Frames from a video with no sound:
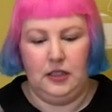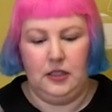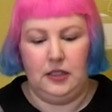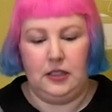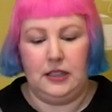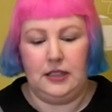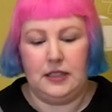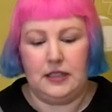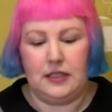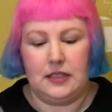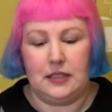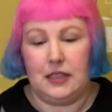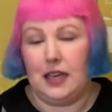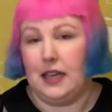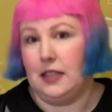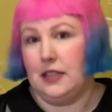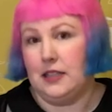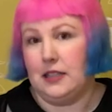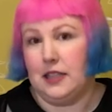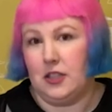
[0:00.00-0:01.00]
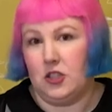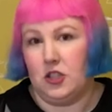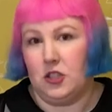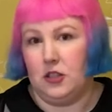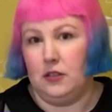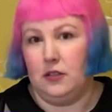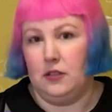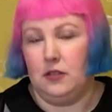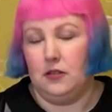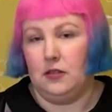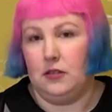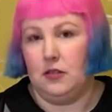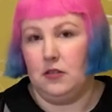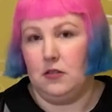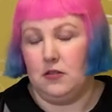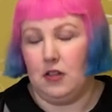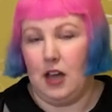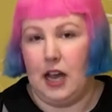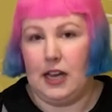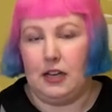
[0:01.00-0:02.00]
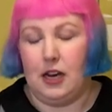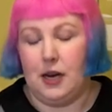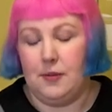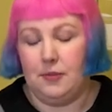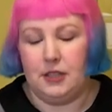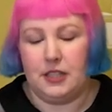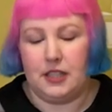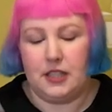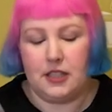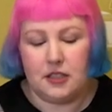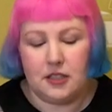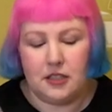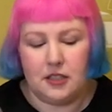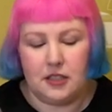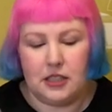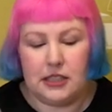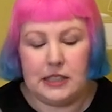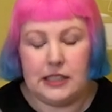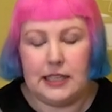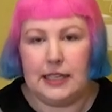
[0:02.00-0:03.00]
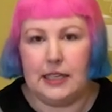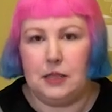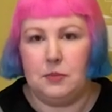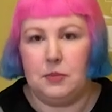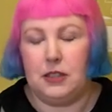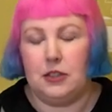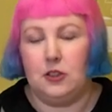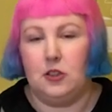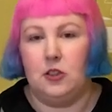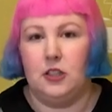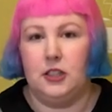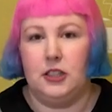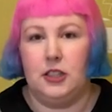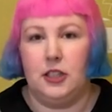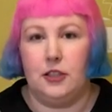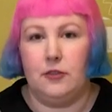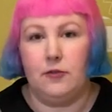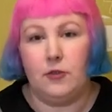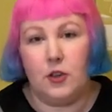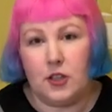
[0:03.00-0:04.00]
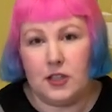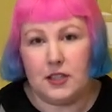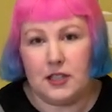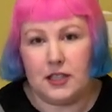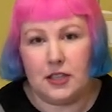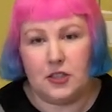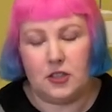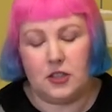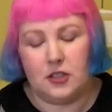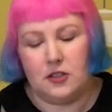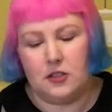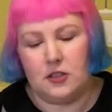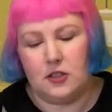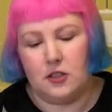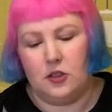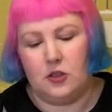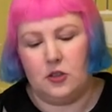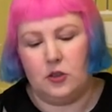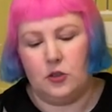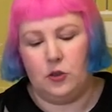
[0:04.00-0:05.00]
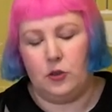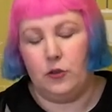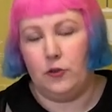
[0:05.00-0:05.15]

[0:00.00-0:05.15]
this second session, like I predicted, did take a bit longer than the first session. So it took